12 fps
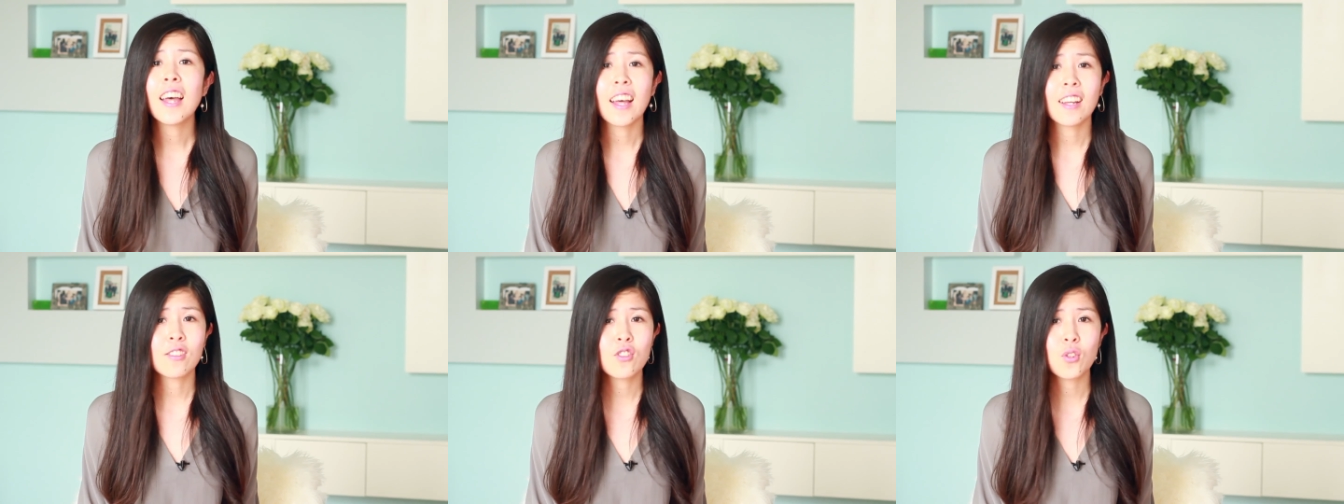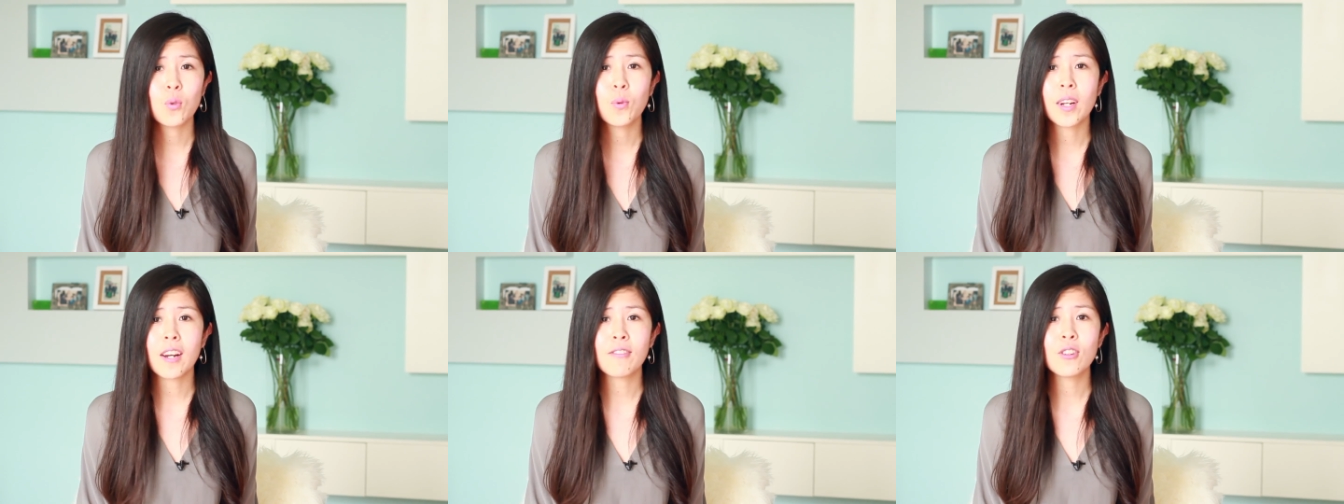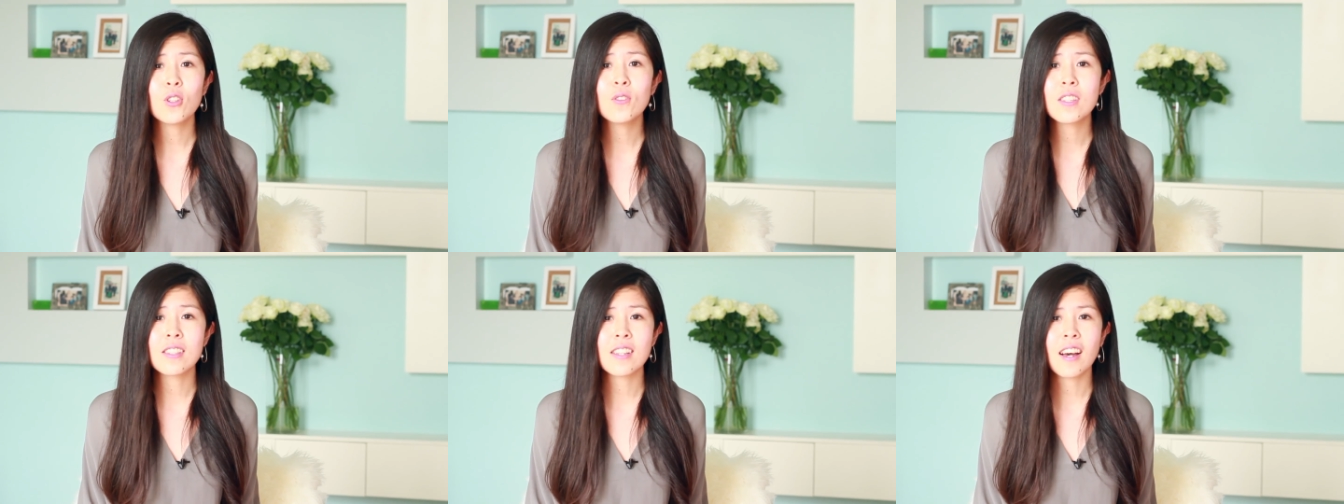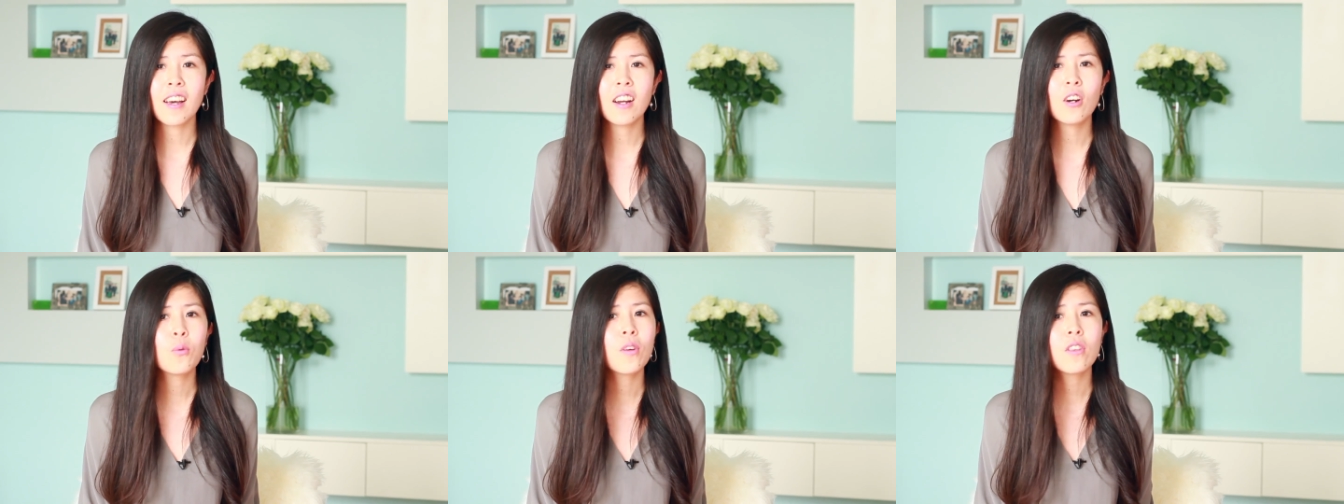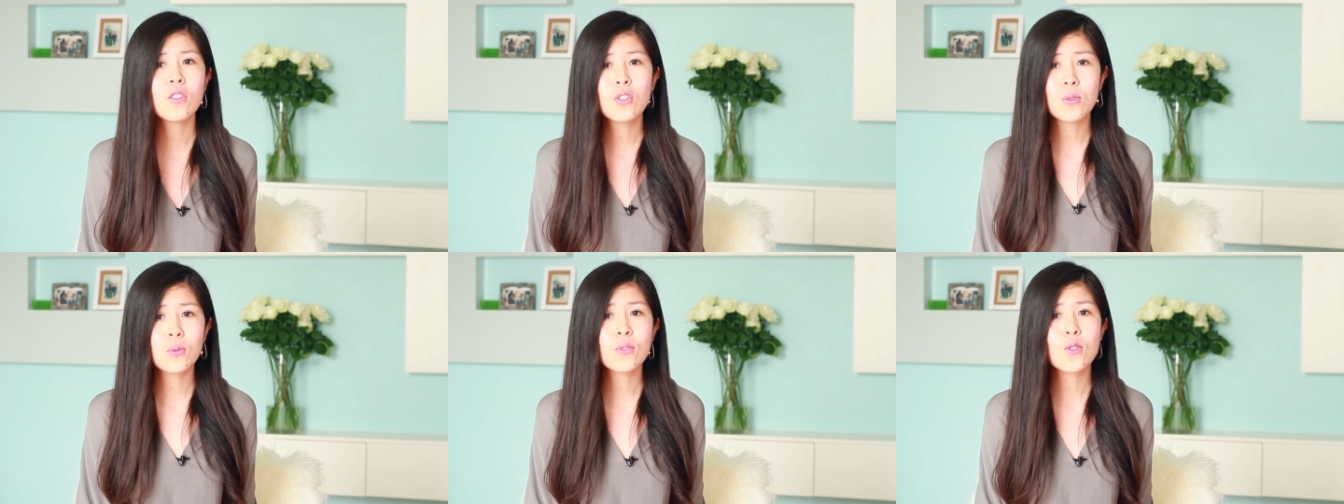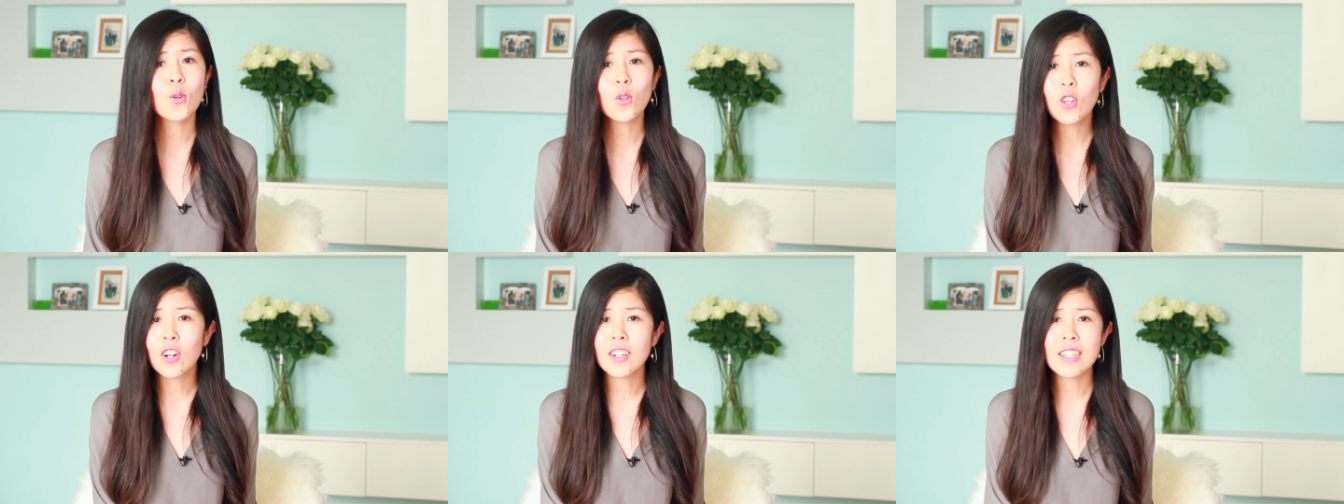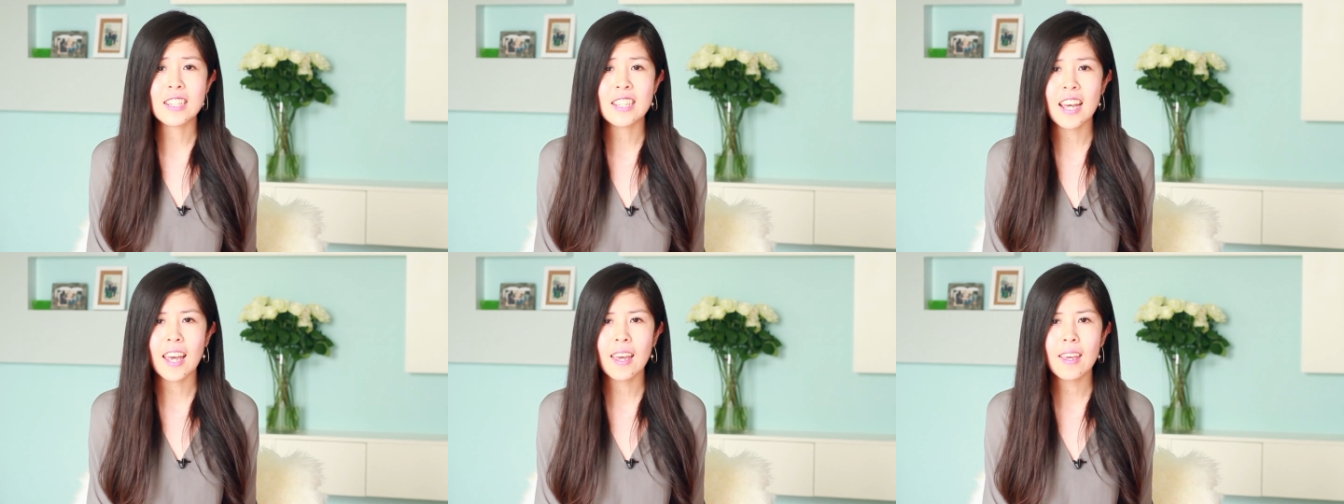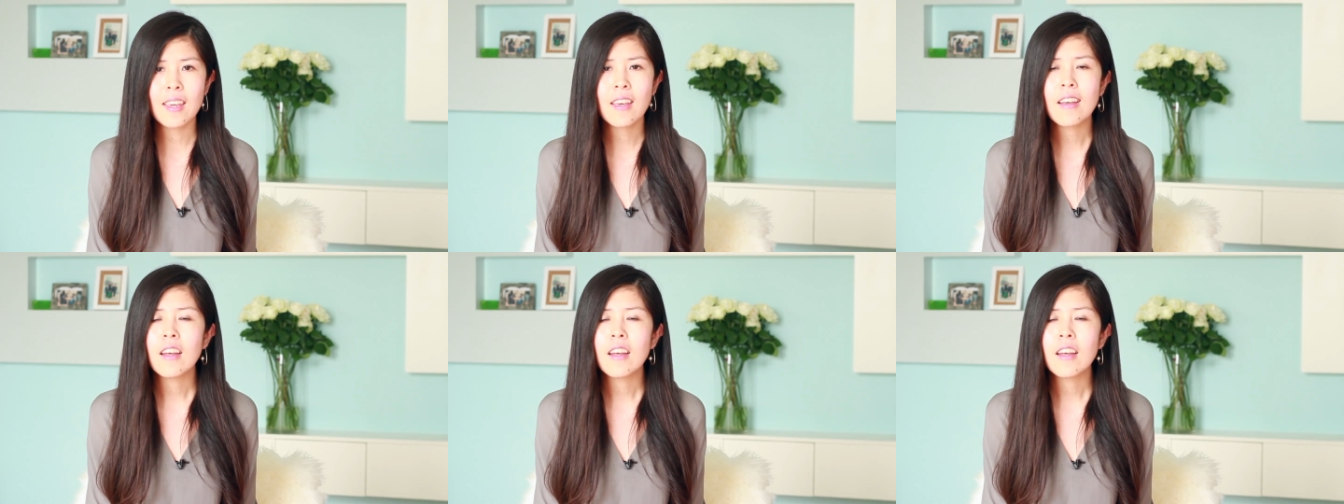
and do whatever you desire with the tools you learned today,